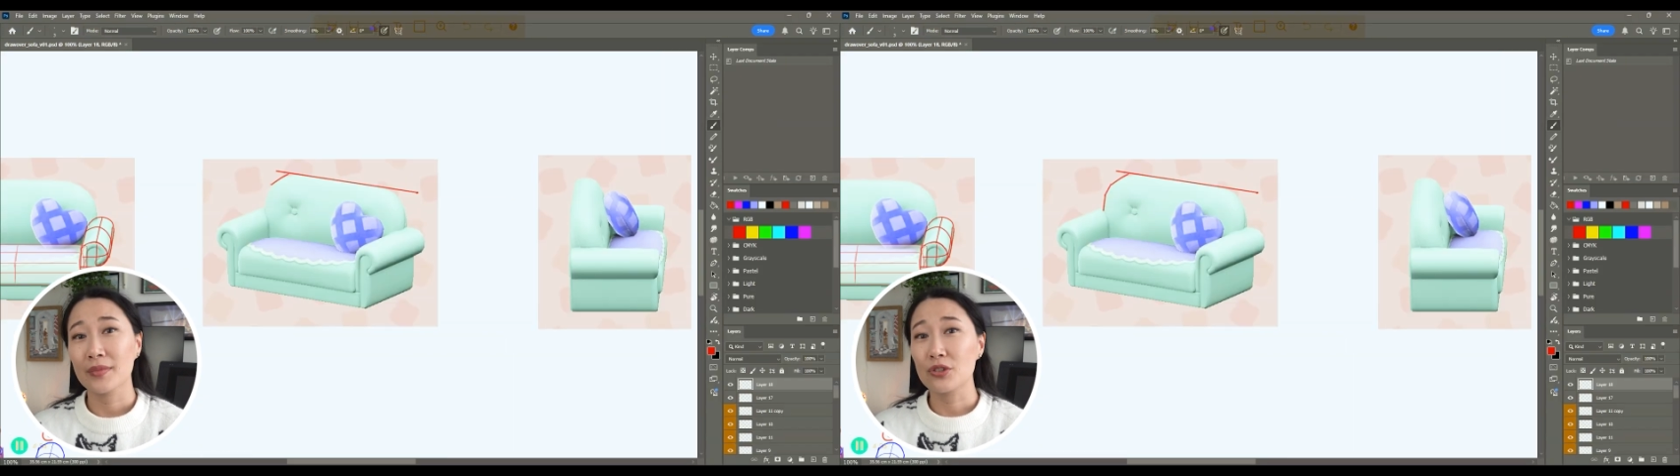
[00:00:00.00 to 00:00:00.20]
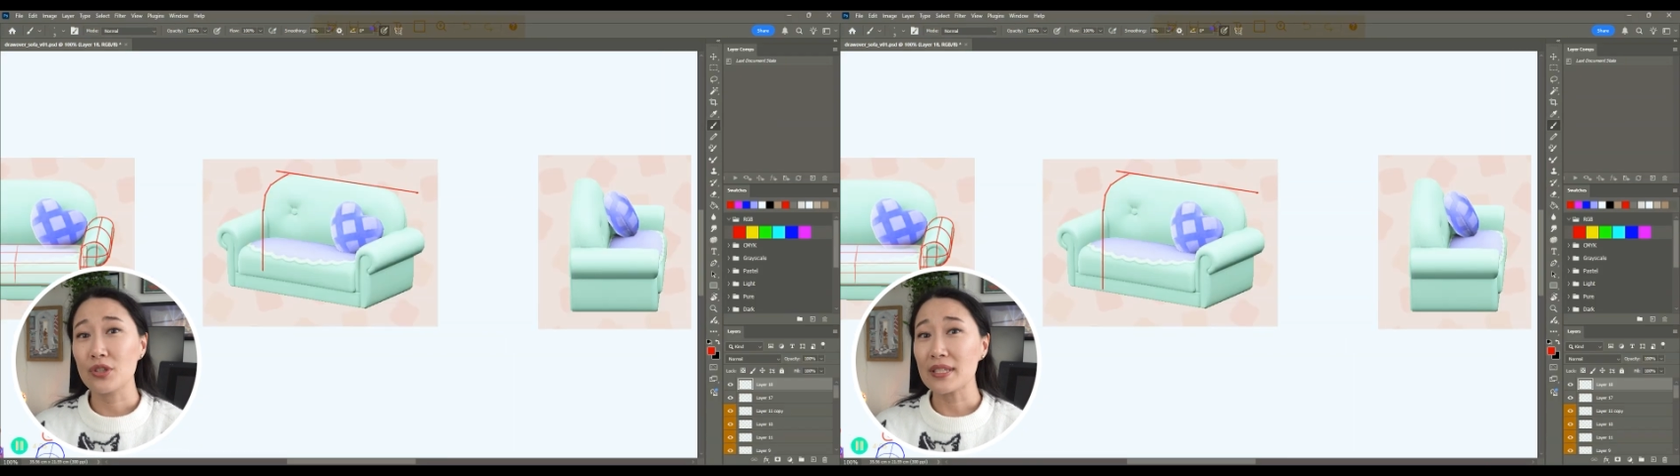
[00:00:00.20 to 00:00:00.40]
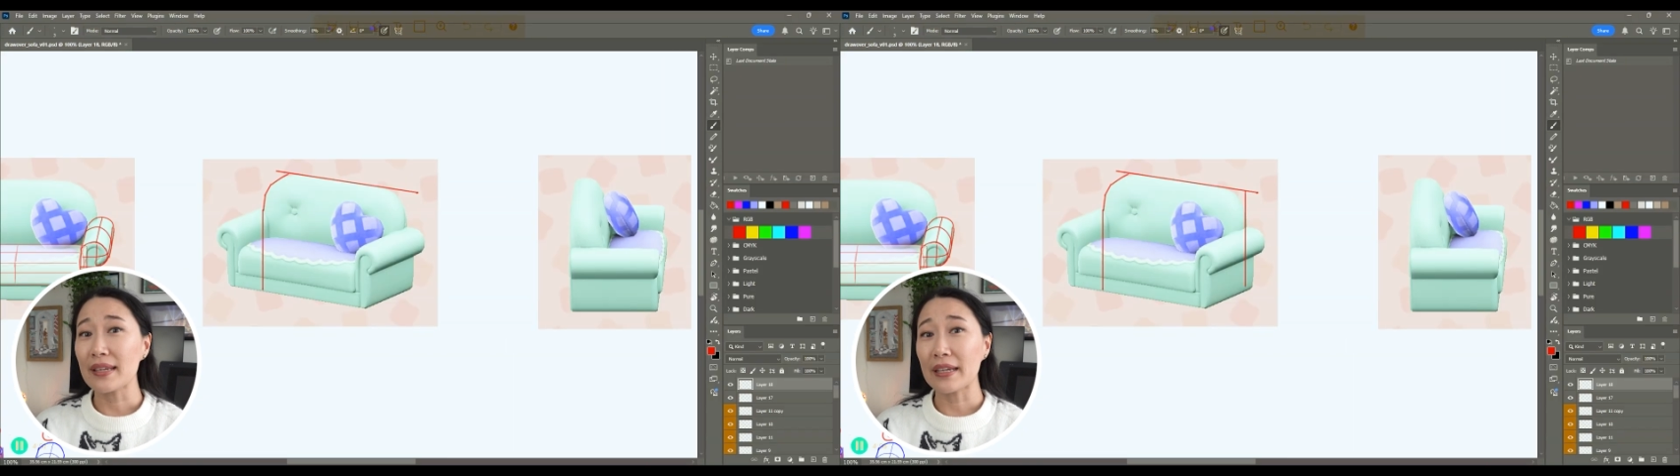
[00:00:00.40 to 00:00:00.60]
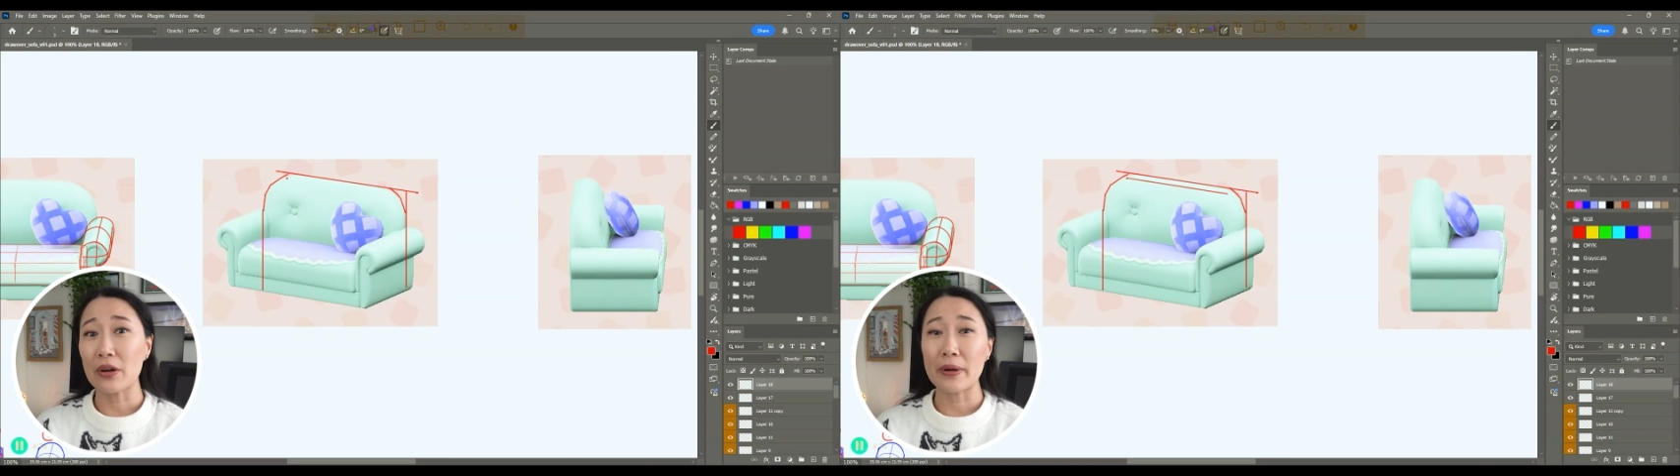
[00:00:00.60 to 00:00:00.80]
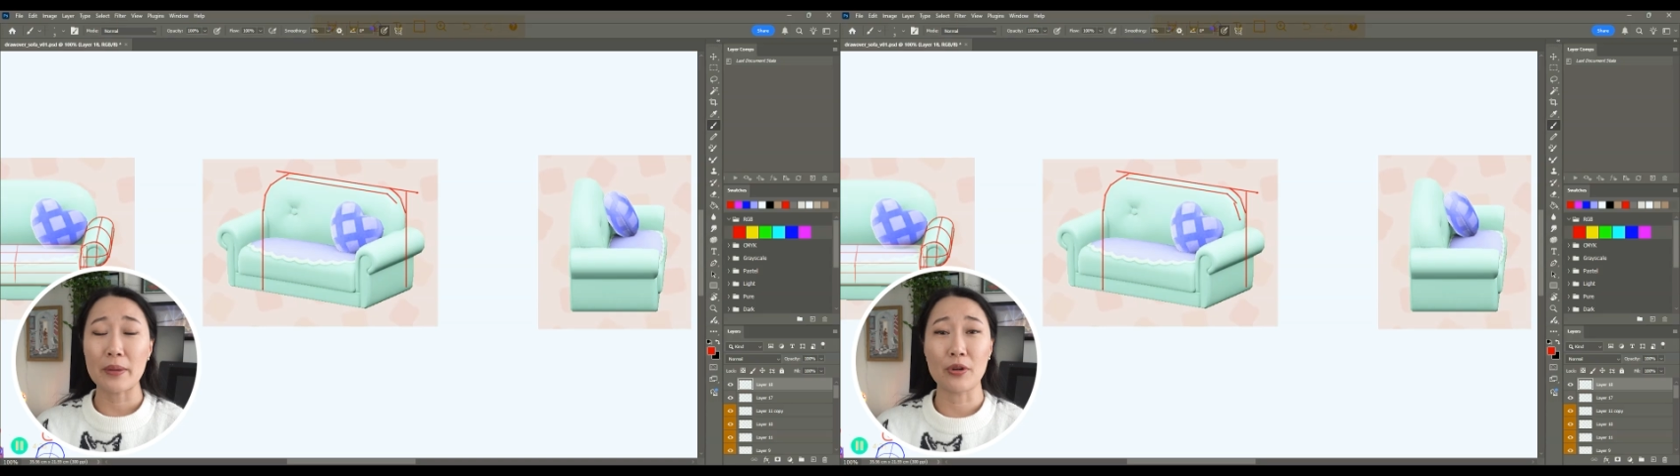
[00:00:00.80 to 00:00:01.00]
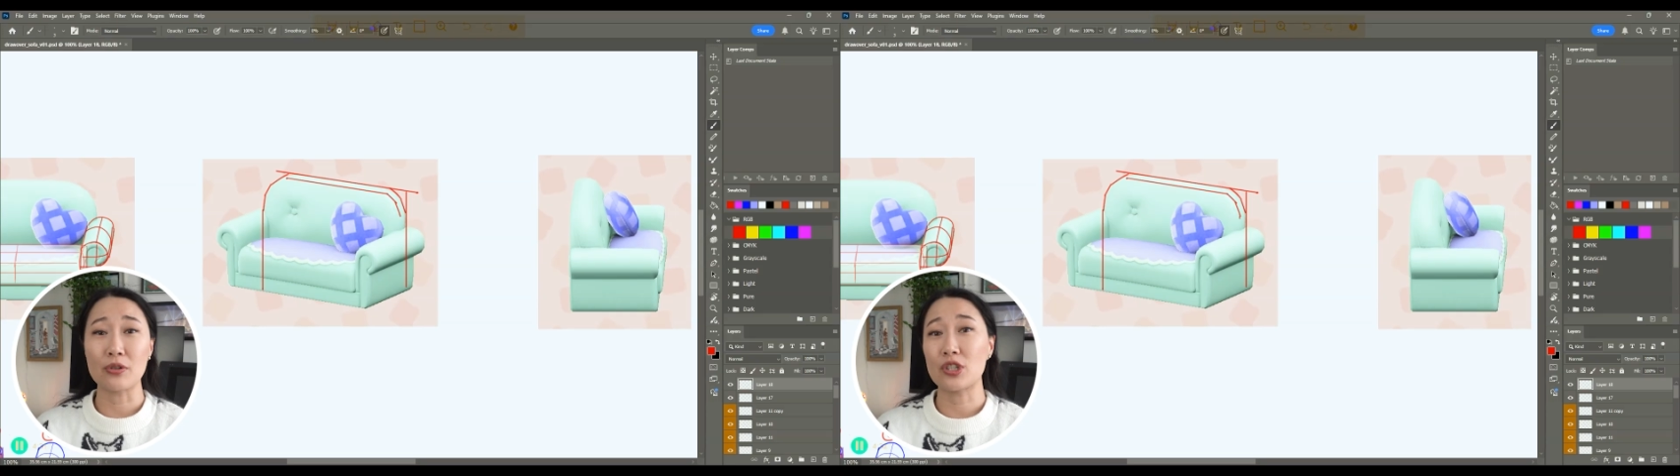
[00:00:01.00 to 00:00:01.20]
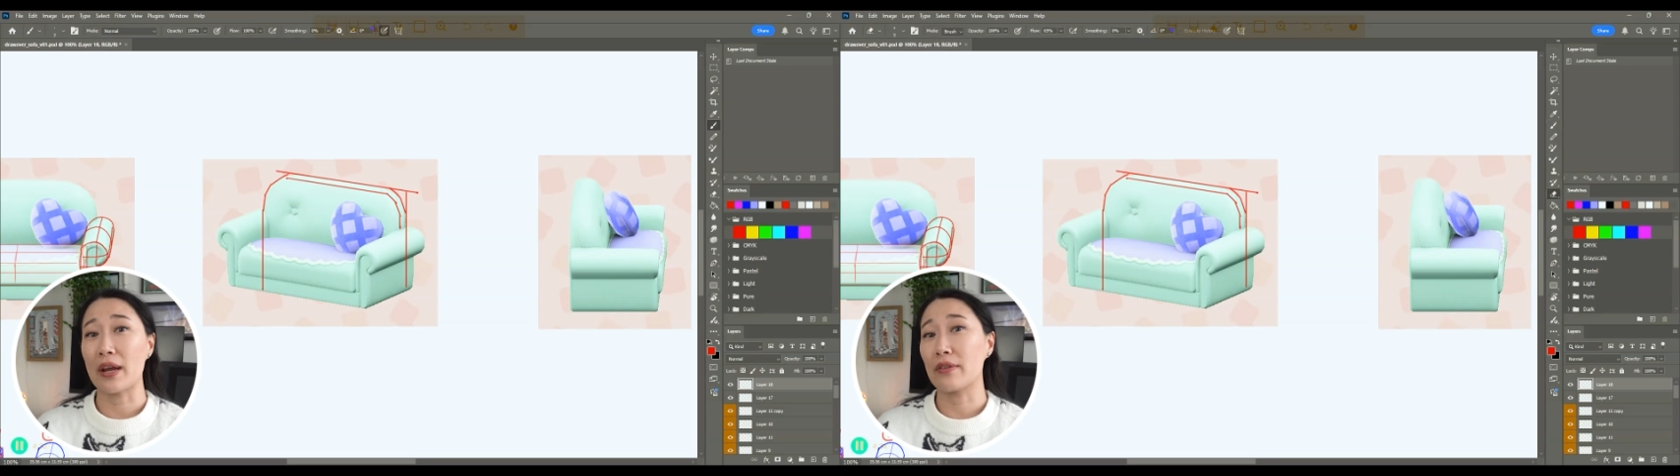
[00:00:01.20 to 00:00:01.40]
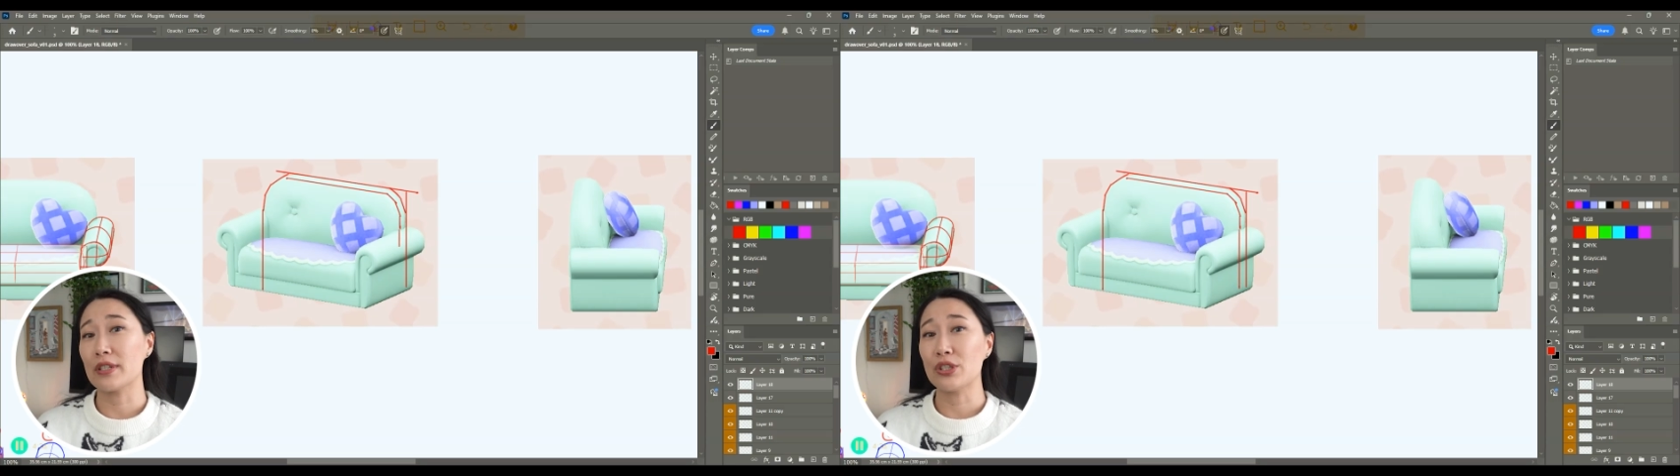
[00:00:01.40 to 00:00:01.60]
Just like how I approach
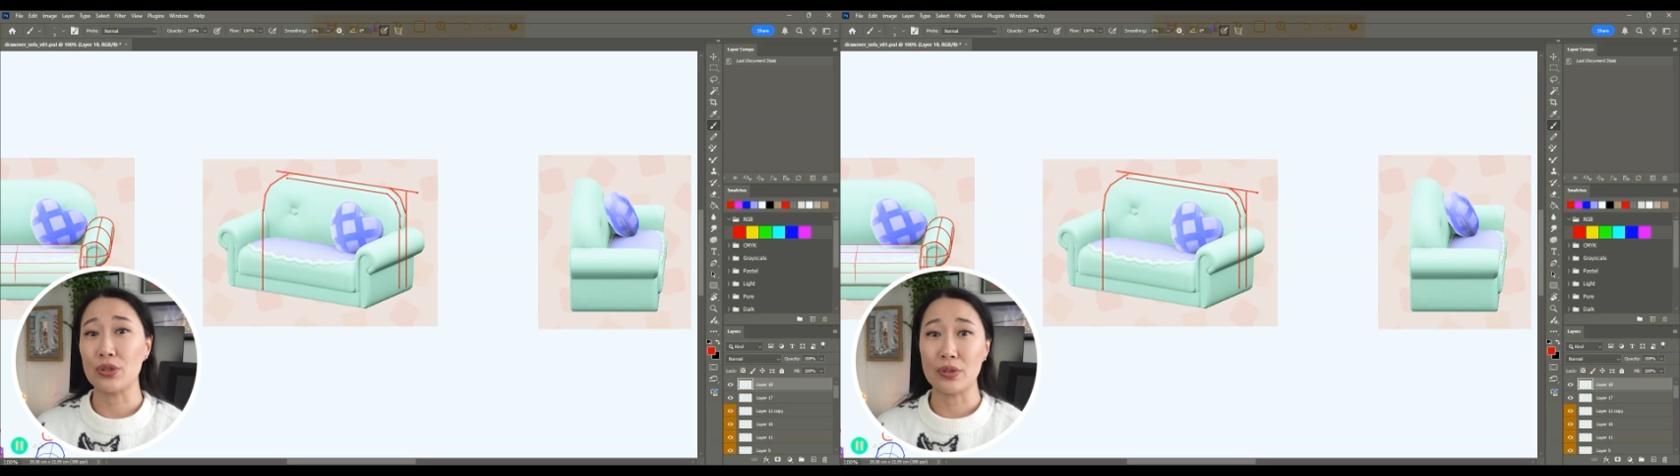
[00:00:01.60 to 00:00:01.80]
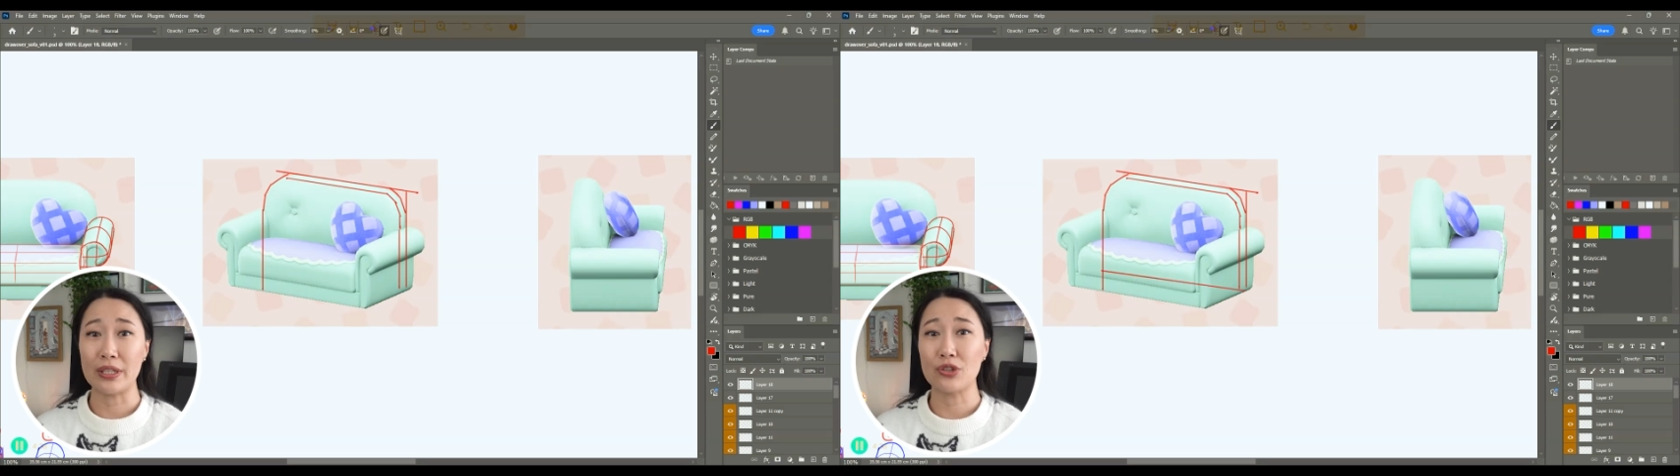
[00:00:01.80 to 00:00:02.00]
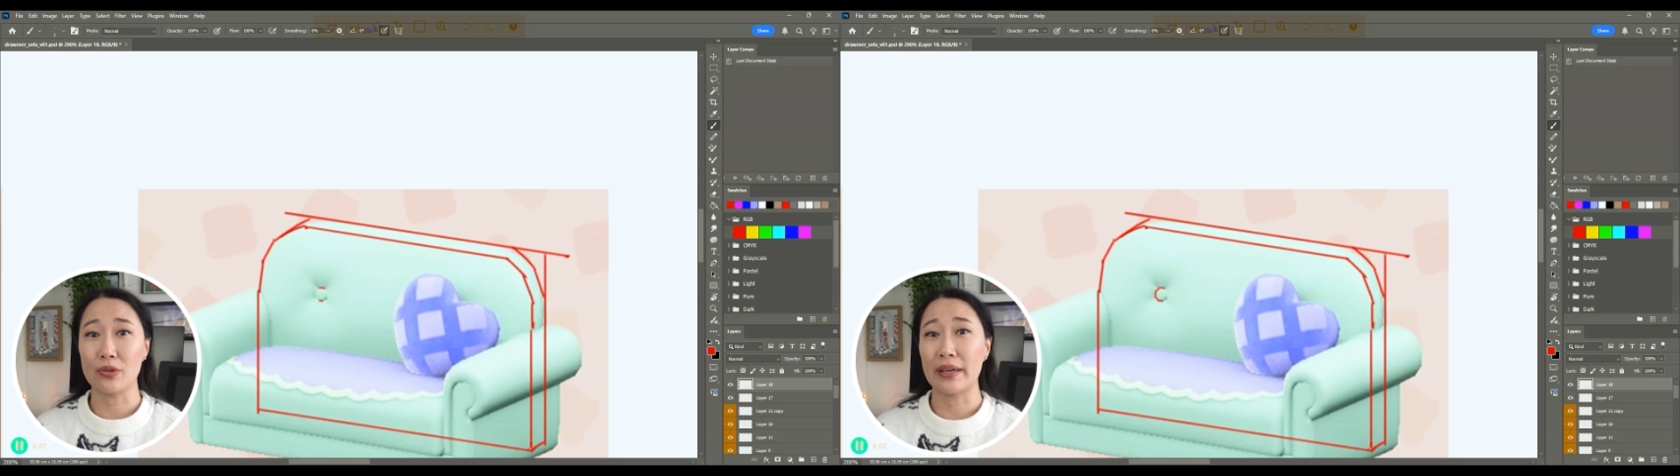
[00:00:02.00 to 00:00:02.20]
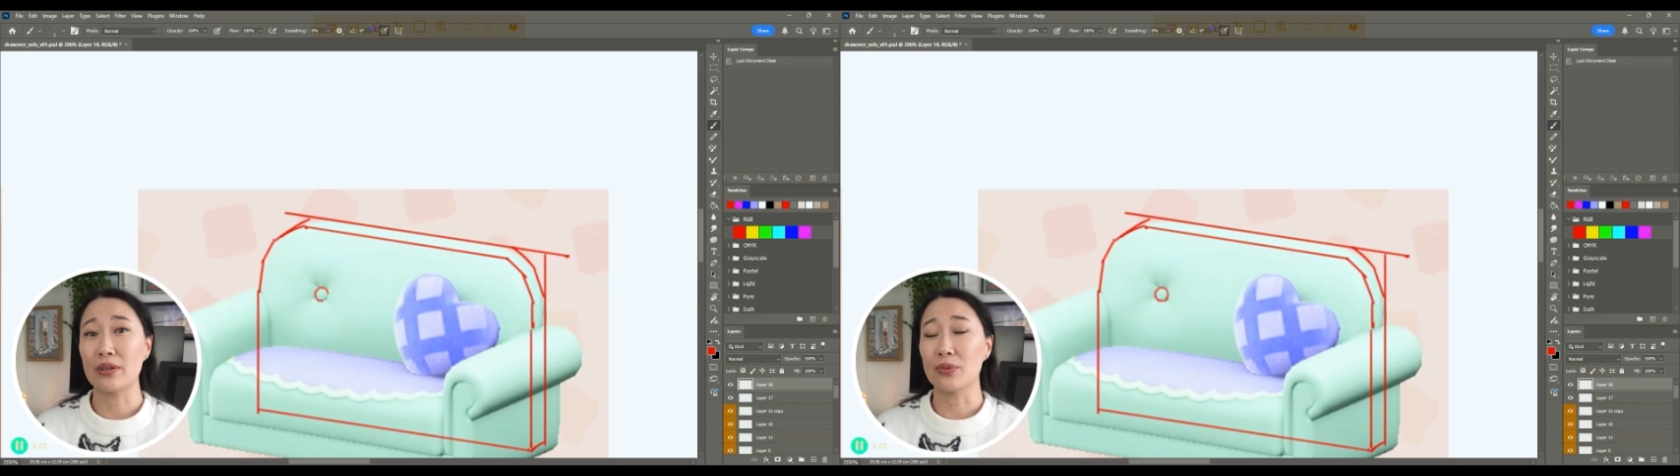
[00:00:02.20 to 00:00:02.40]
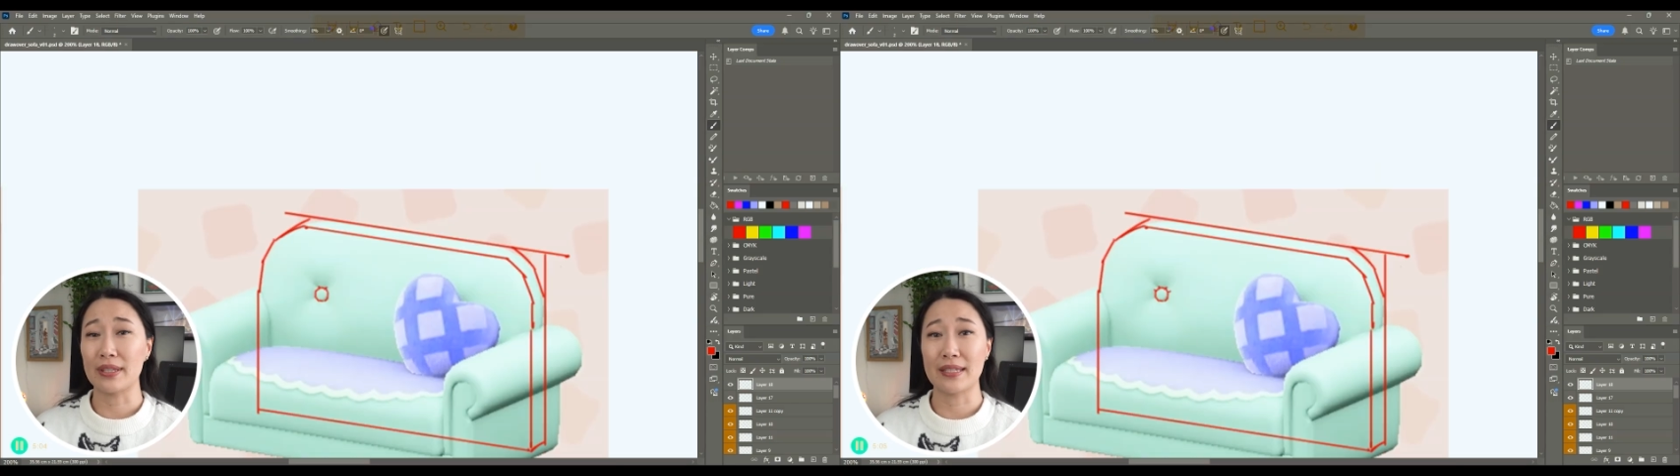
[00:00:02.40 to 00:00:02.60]
every 2D drawing with the